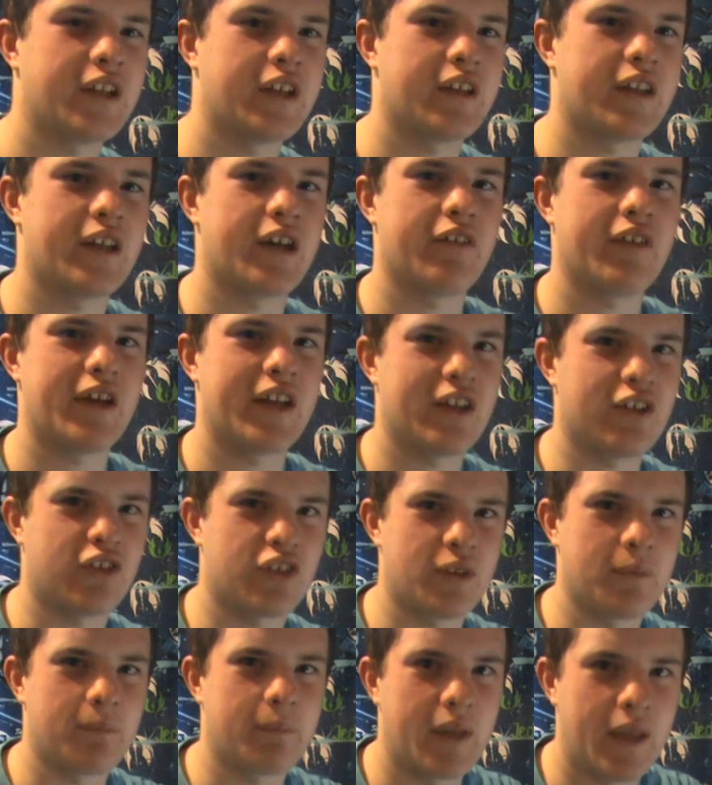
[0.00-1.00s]
you know,
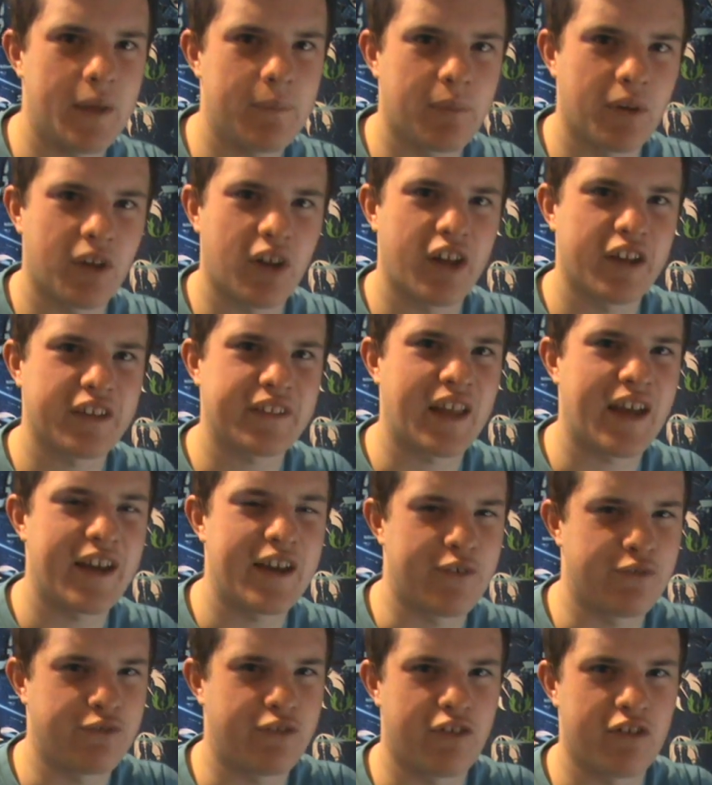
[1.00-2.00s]
innocent people like that
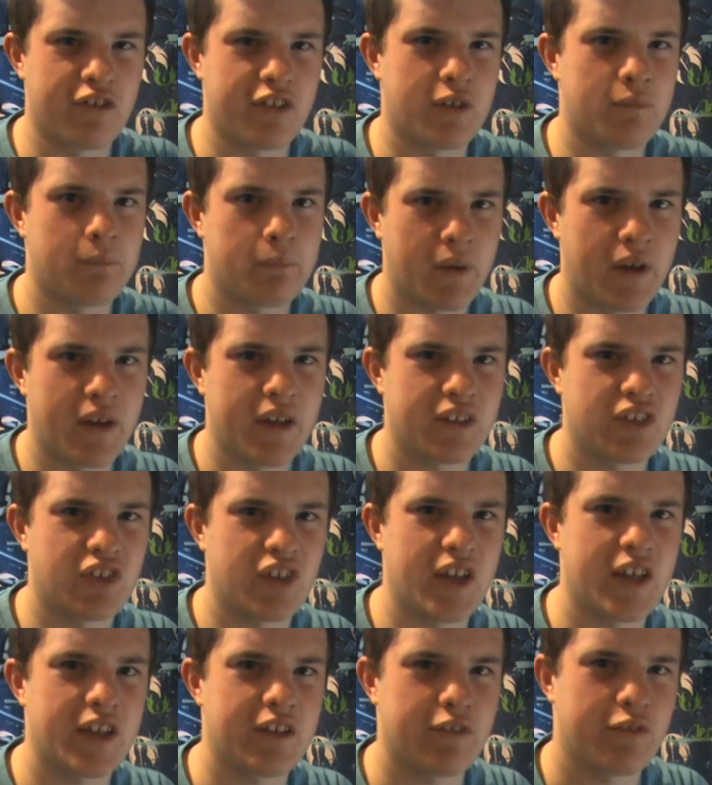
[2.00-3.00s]
Ephorian
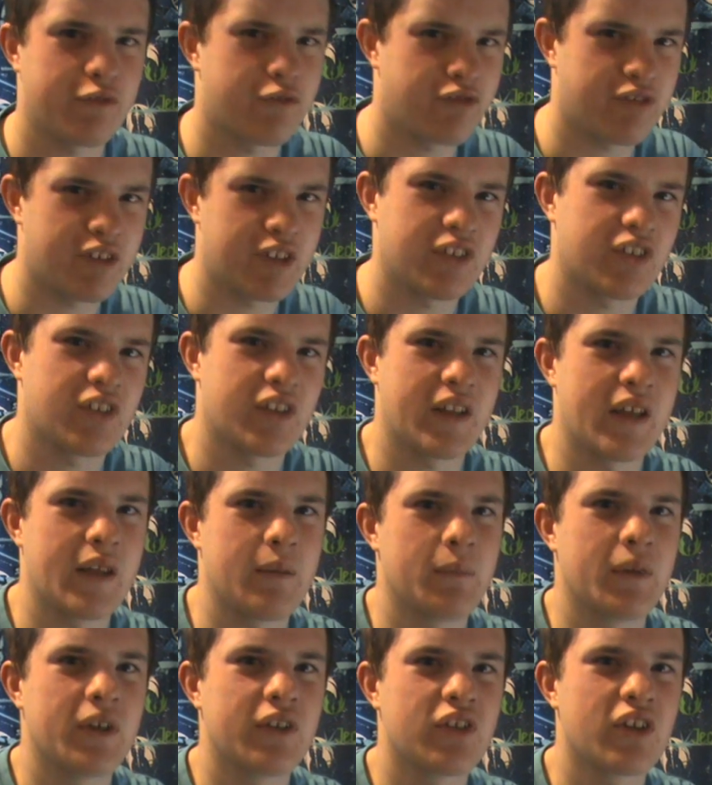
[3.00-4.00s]
bartender and friends and
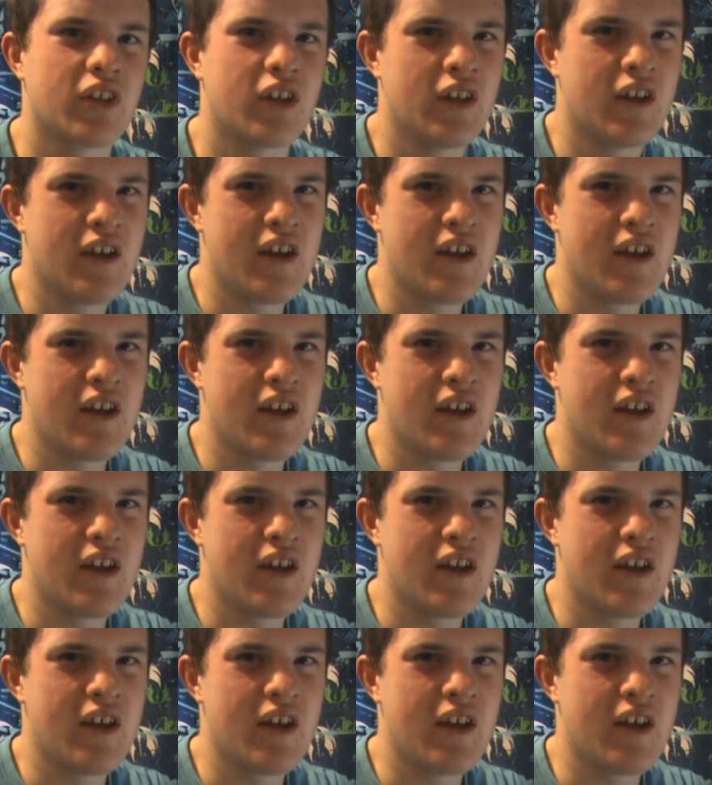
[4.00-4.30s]
enemies?